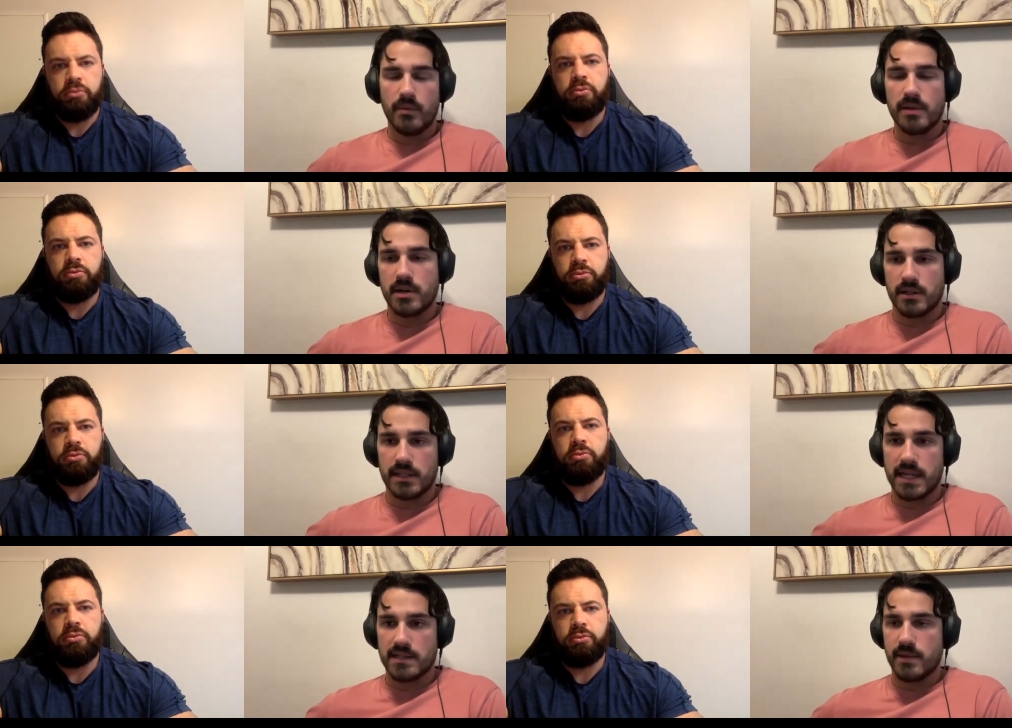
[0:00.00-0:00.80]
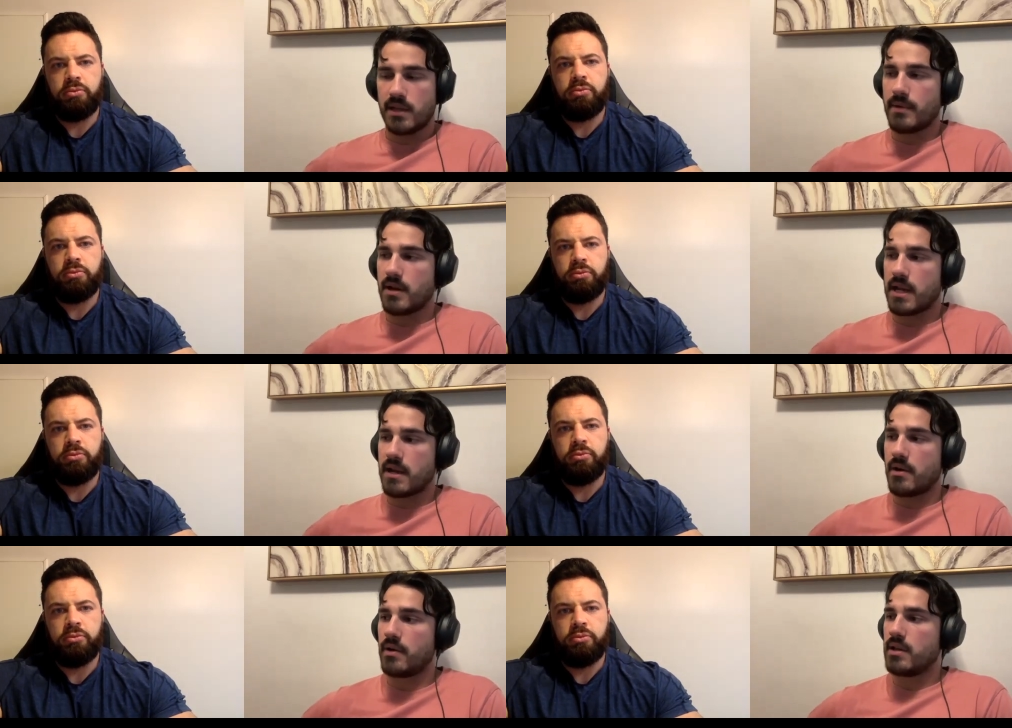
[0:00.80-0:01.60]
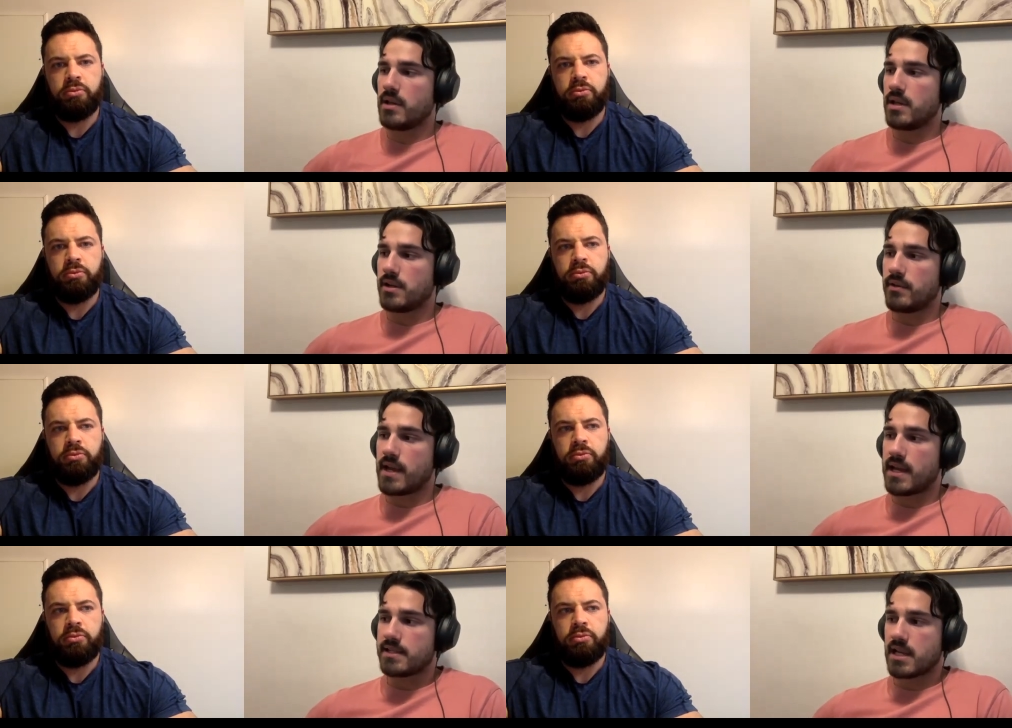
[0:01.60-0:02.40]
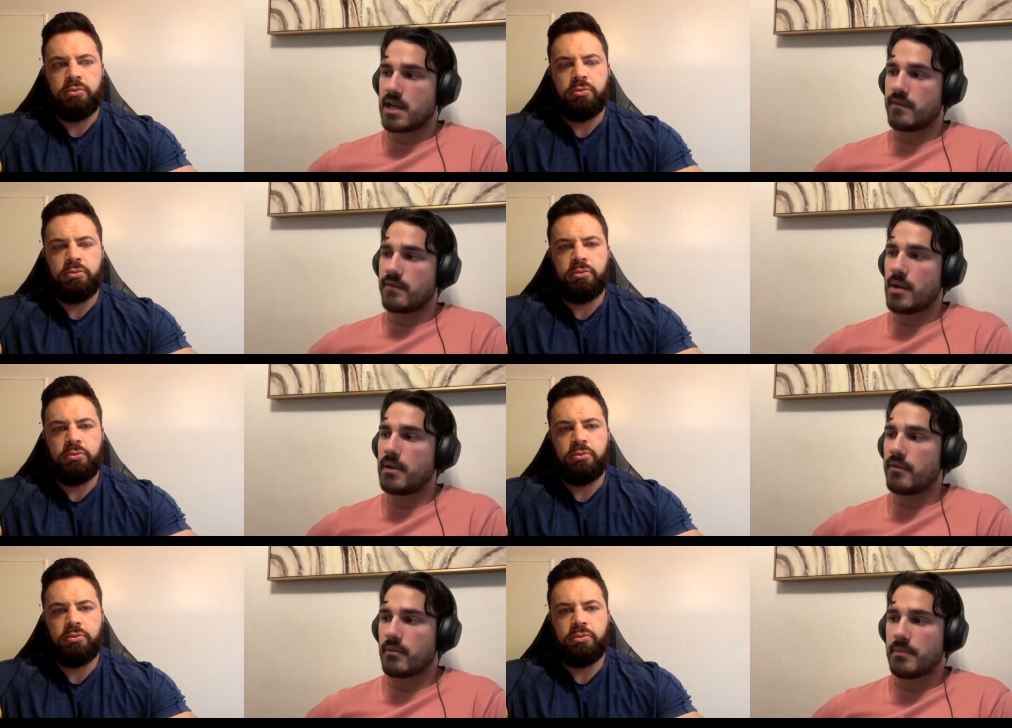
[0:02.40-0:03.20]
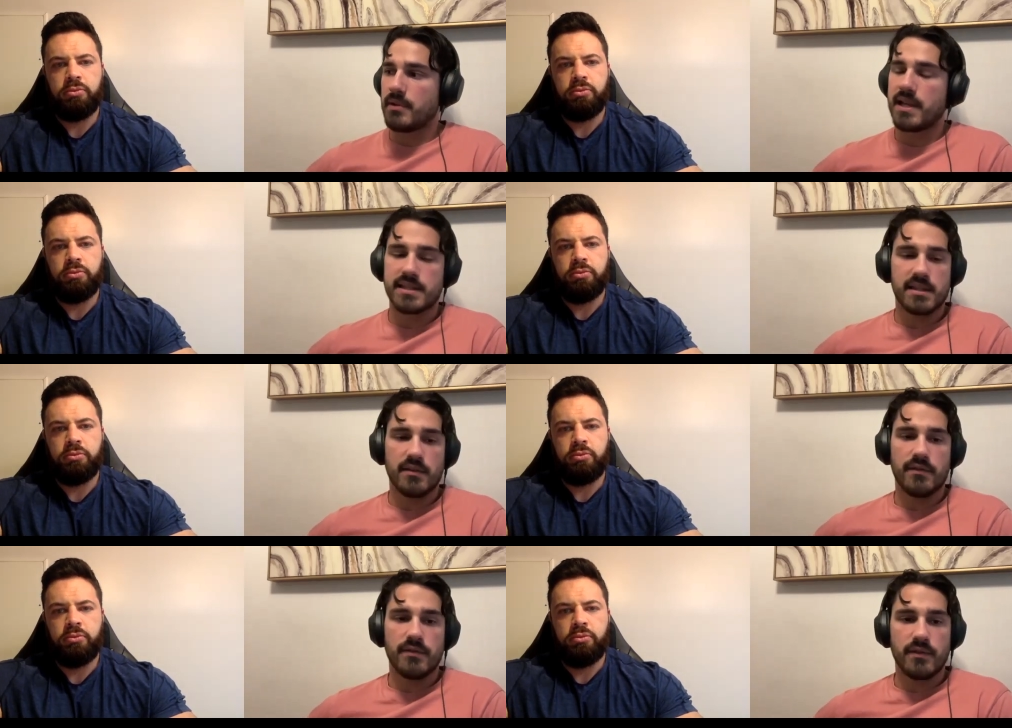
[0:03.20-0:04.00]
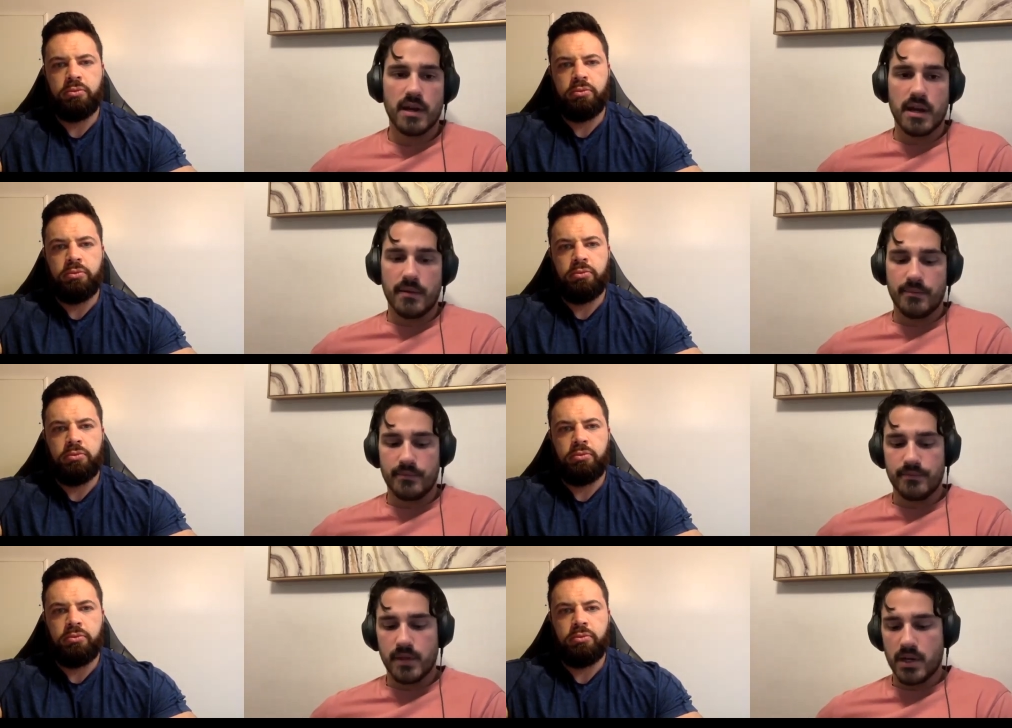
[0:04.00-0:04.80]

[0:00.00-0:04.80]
Speaker 1: but we talked last week about how you know that is kind of coming from a place of um,